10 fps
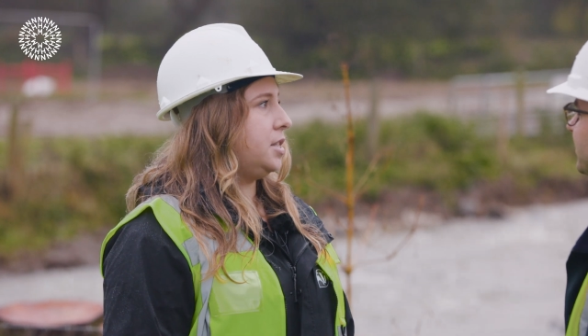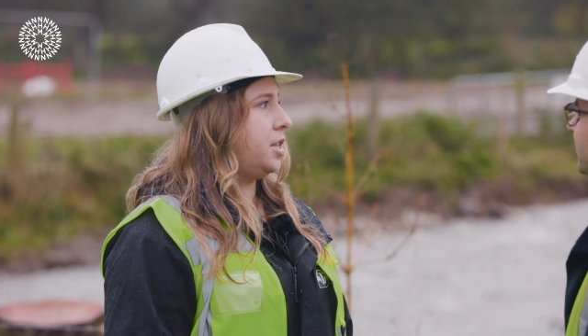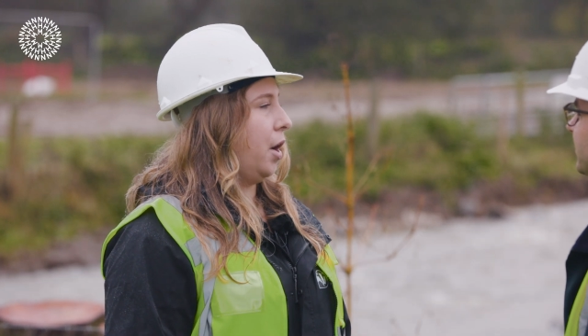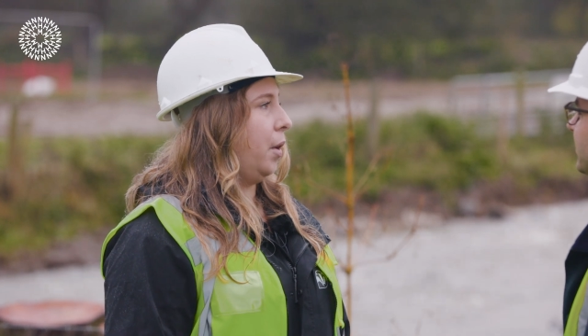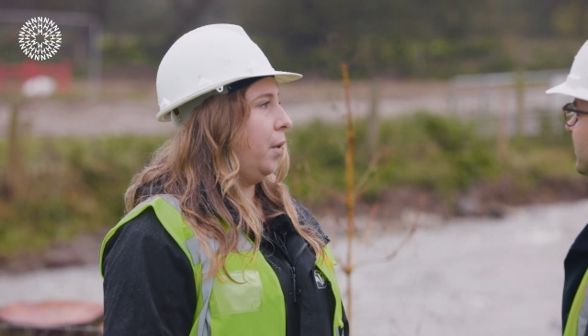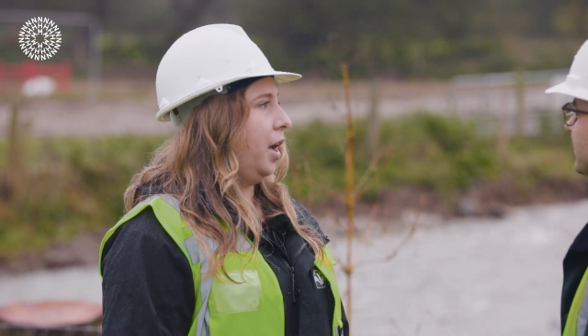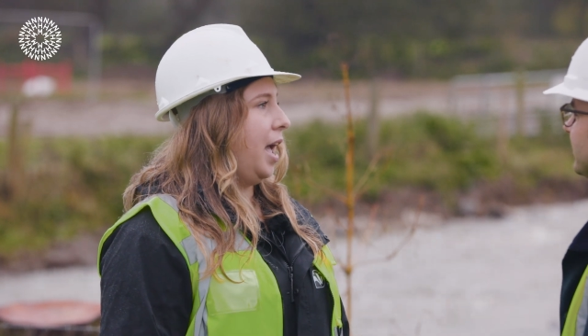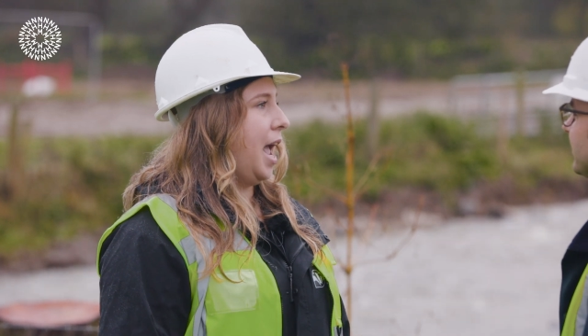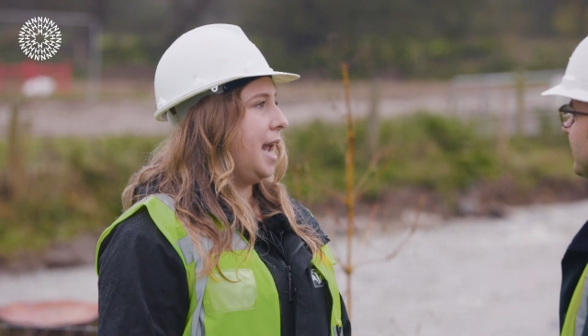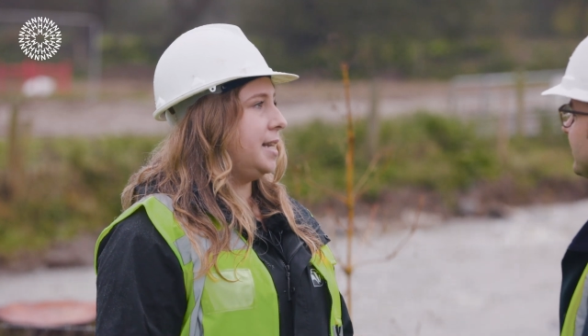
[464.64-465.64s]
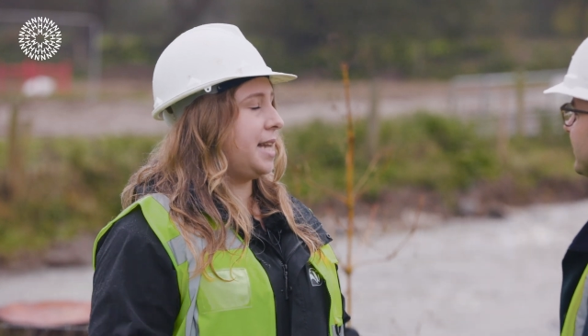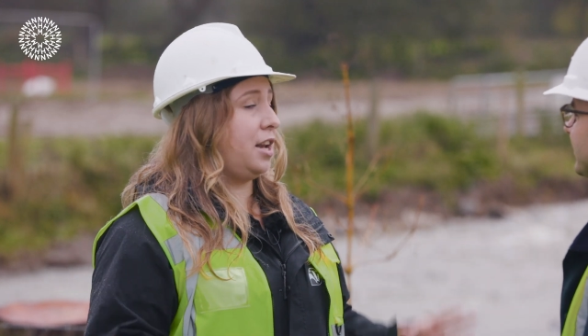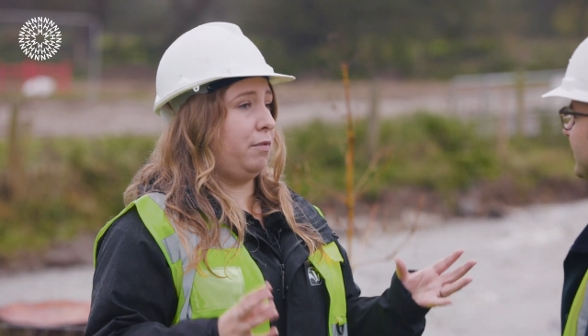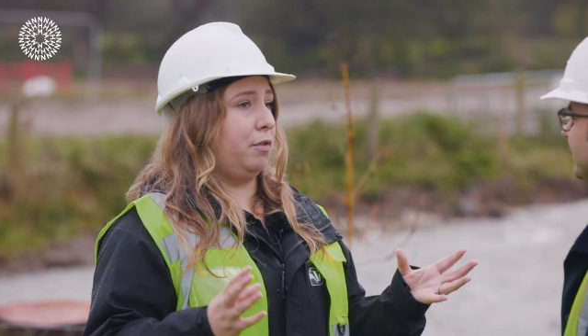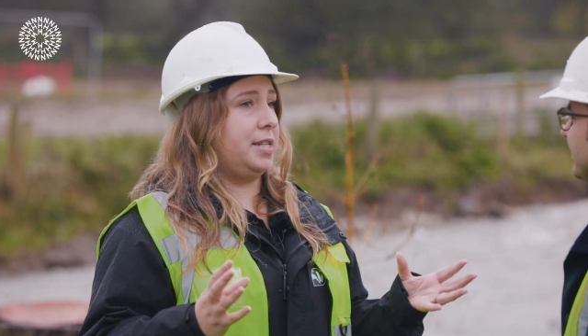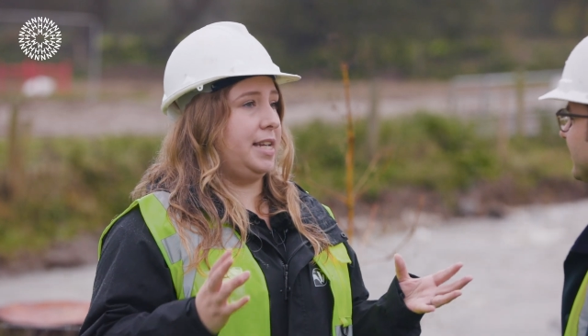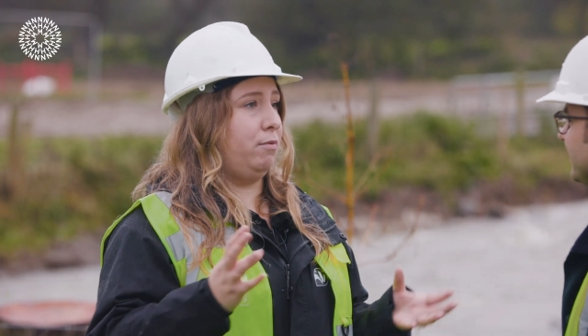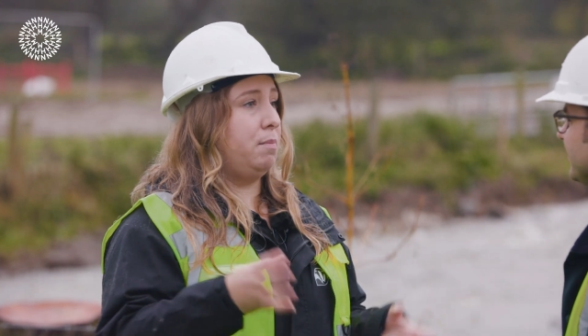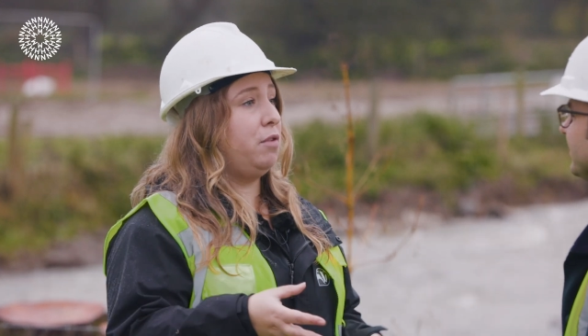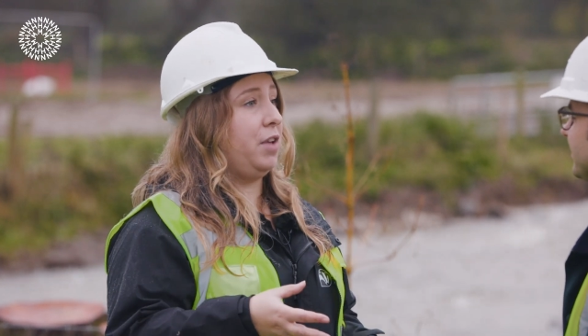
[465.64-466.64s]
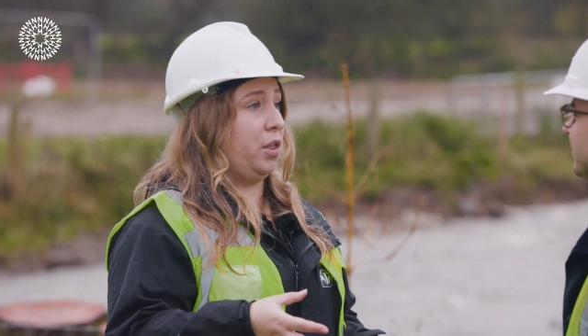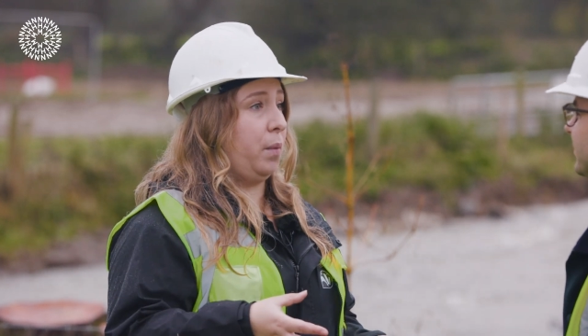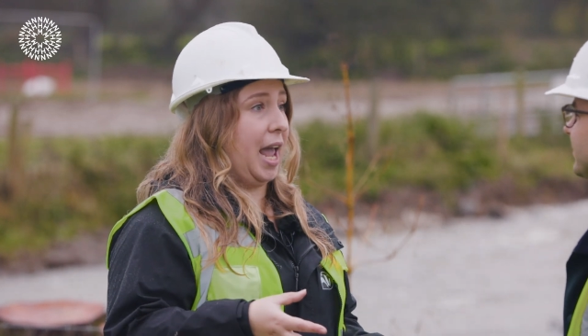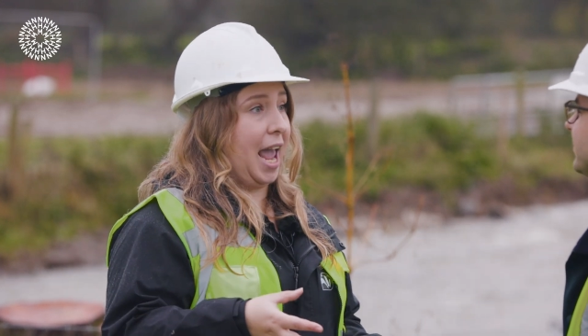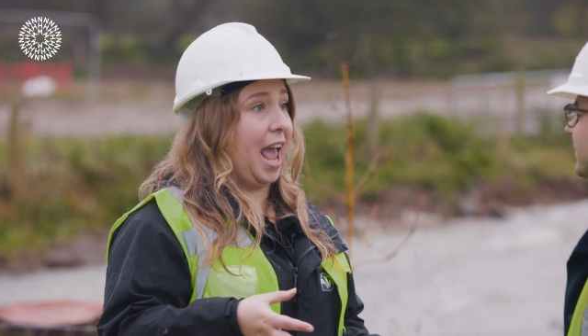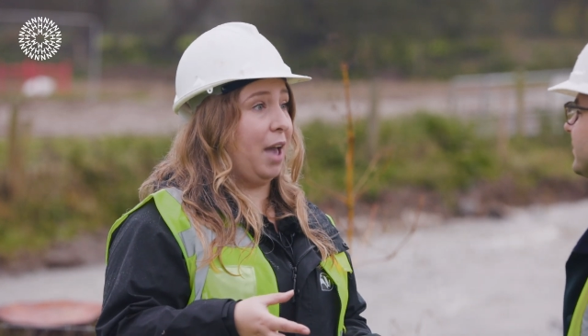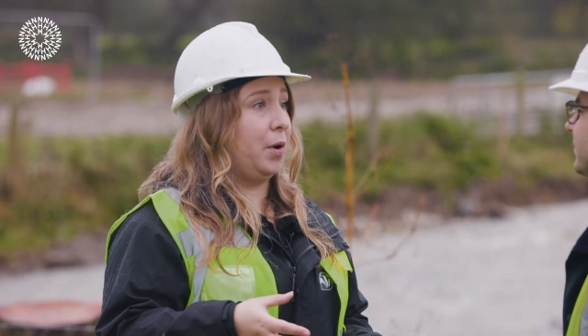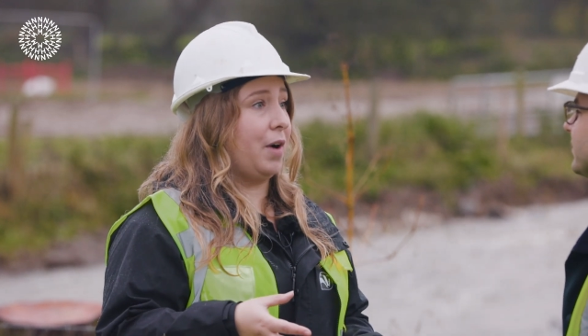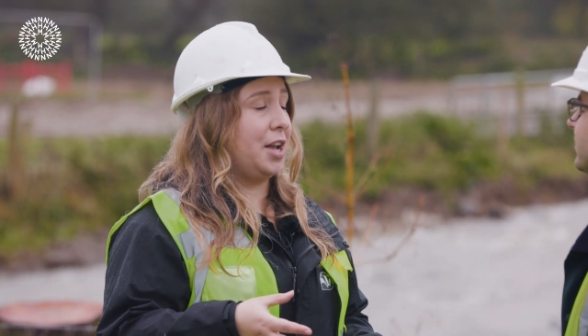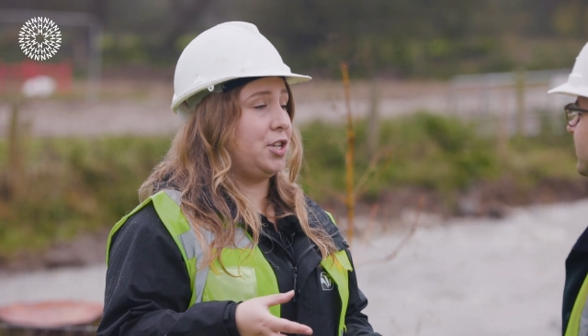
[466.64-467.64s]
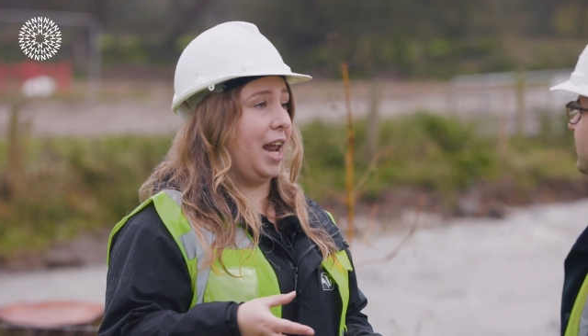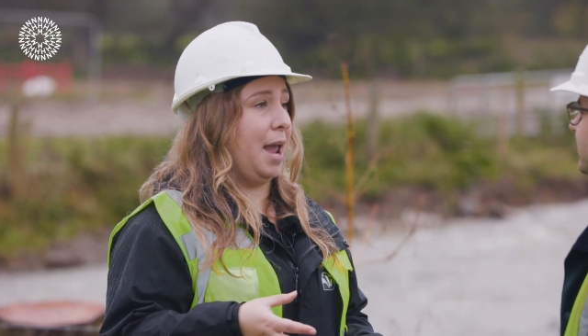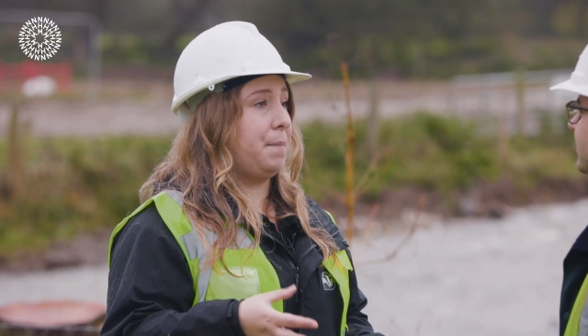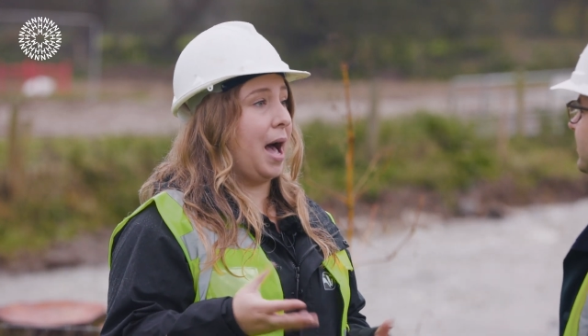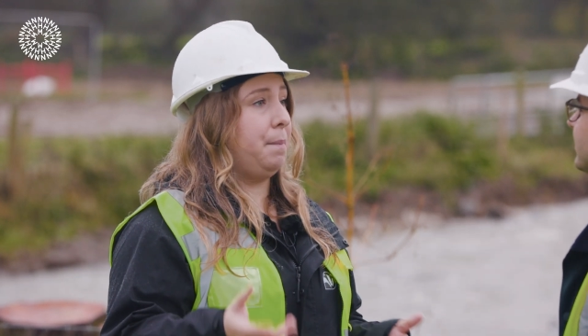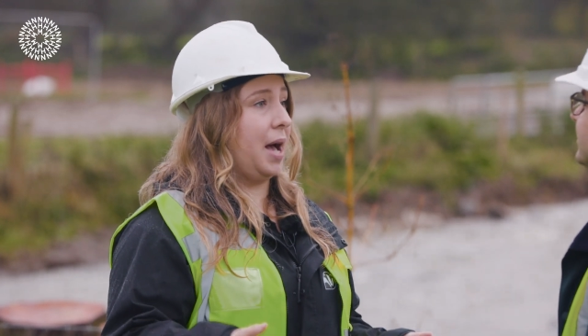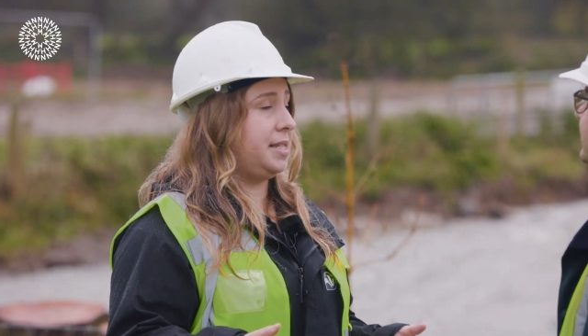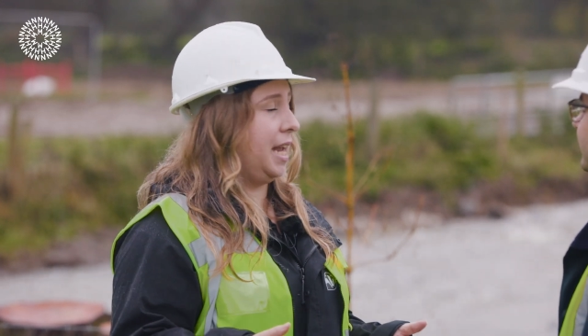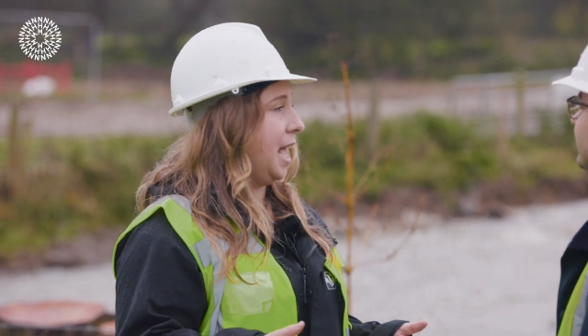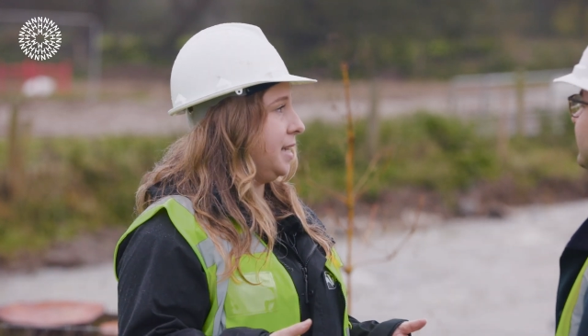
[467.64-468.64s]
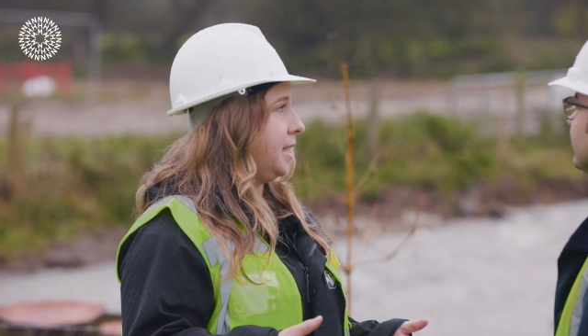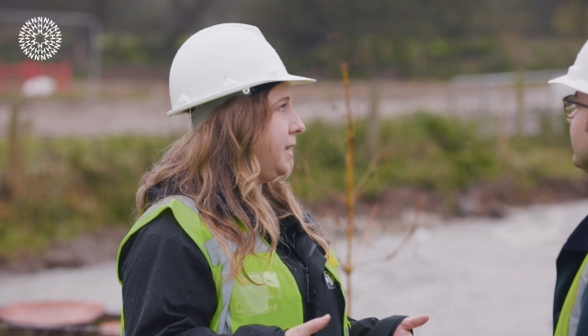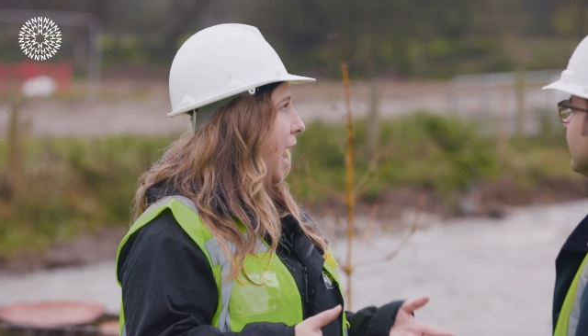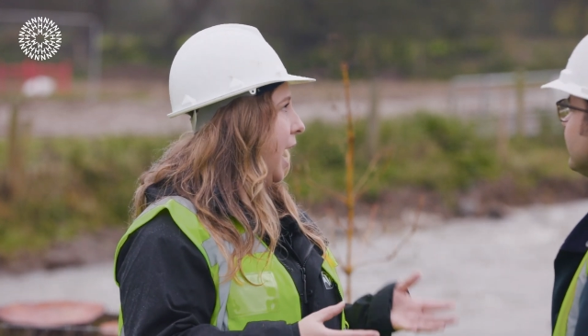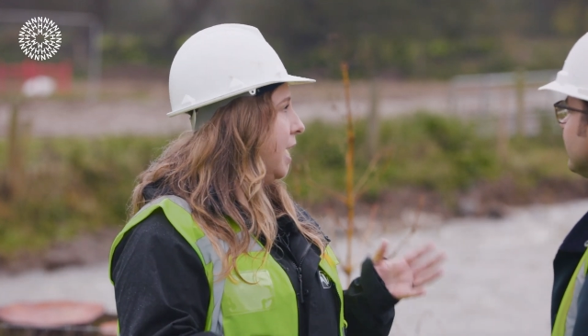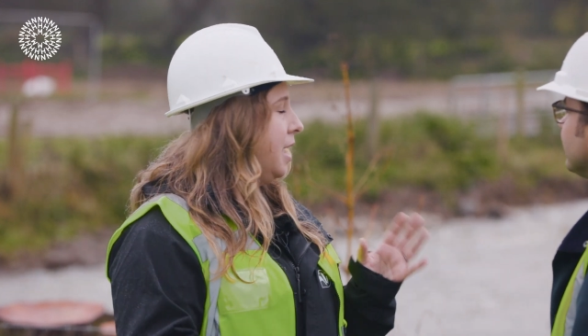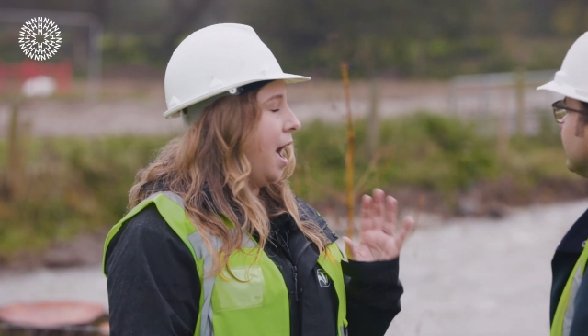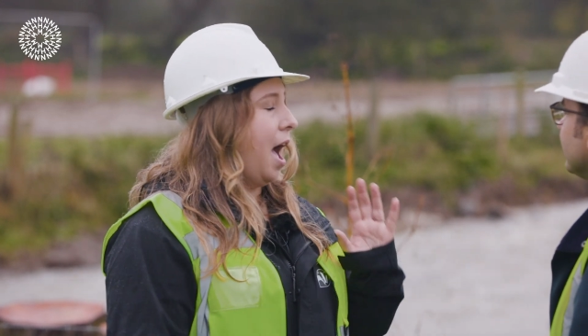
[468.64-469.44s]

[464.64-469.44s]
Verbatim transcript: So instead of obviously removing the weir here, we're actually bypassing it, as I say.